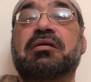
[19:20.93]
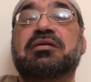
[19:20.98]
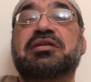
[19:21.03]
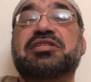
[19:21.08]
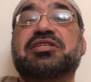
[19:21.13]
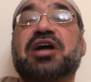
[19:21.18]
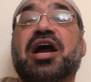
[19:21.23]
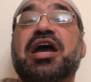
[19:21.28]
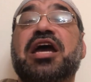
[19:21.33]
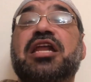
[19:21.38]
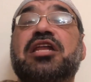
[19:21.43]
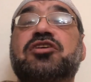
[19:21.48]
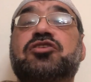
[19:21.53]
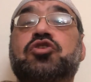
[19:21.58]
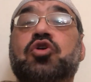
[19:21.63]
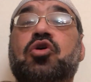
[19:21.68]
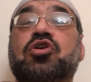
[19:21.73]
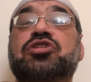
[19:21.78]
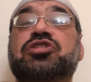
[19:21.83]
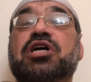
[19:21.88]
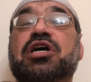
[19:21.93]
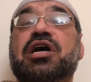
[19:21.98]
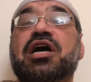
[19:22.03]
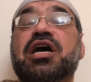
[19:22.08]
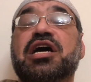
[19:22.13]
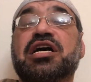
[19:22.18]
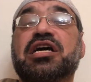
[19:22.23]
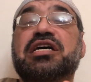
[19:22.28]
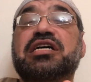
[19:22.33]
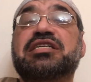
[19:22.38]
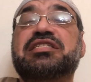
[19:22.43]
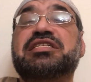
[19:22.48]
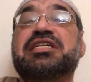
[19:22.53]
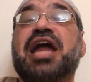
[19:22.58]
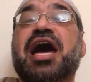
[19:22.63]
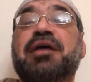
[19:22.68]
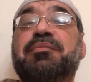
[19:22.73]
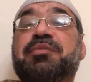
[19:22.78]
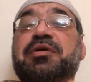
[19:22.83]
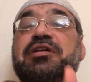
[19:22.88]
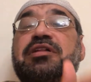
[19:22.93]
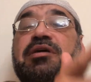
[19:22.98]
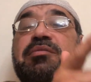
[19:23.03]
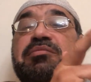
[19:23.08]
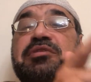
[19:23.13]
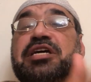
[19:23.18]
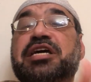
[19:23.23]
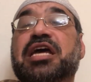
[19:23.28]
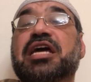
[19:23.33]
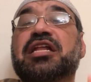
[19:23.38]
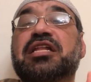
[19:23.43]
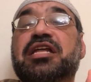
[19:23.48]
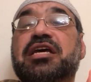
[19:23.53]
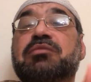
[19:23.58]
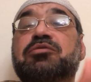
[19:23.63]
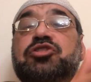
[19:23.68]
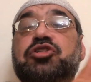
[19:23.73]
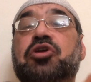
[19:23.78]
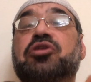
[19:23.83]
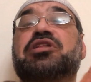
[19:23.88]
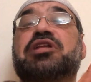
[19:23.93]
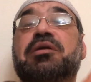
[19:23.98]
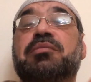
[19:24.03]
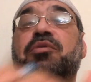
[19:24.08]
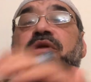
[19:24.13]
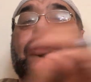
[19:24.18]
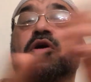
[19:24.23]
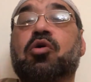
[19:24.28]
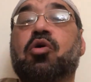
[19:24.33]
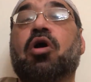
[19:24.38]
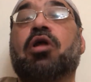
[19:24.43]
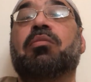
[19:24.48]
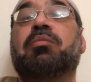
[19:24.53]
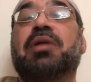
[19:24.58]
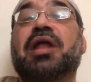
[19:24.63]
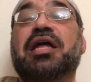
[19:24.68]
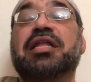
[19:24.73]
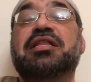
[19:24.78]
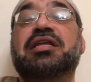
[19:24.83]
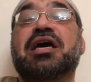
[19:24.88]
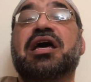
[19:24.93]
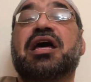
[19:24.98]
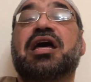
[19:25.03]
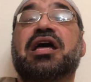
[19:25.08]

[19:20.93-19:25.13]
Israeli soldier sniped him, killed him, shot him with a cold blood.